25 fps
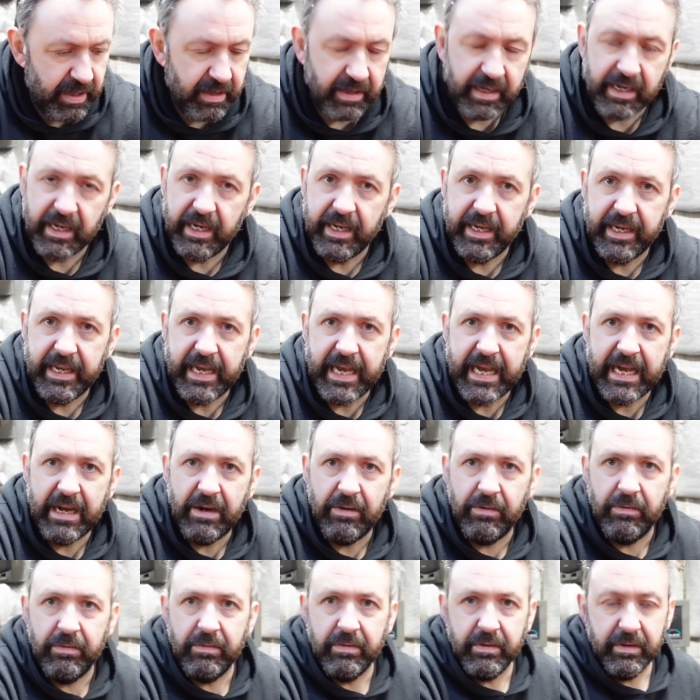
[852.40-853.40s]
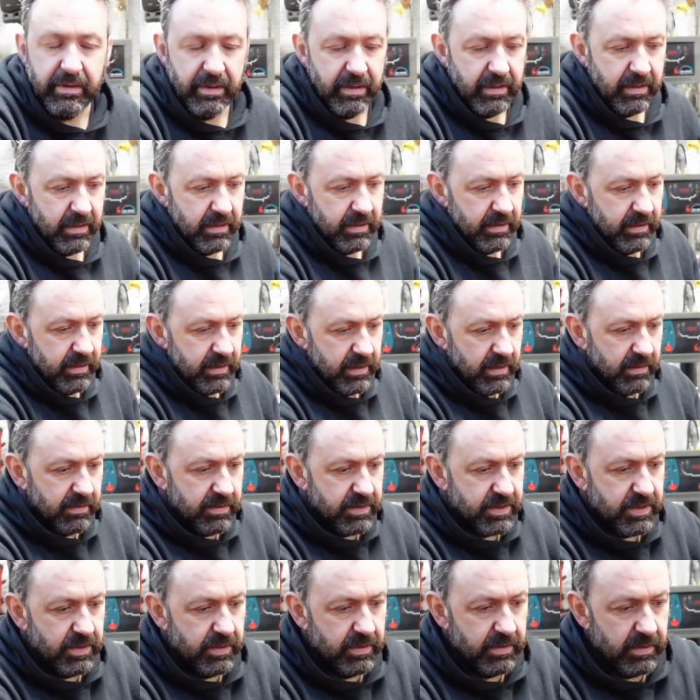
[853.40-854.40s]
and clean it out.
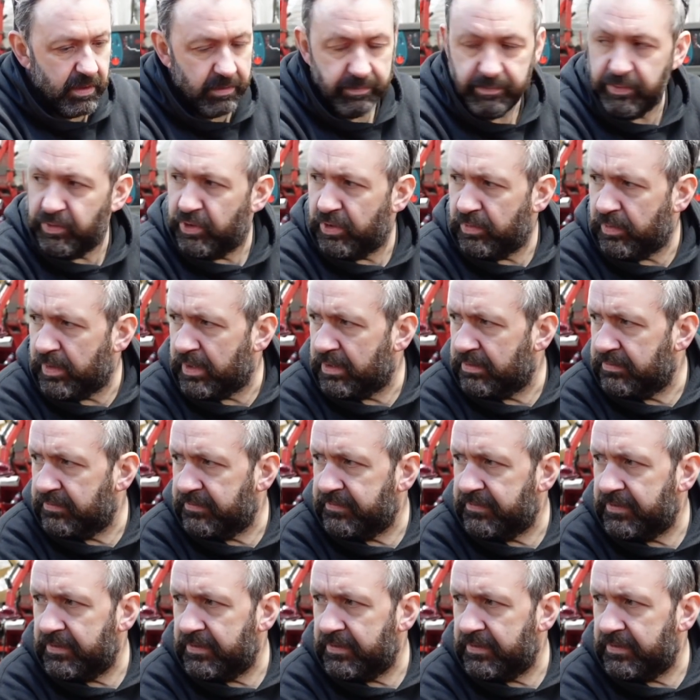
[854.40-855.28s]
Because I bought one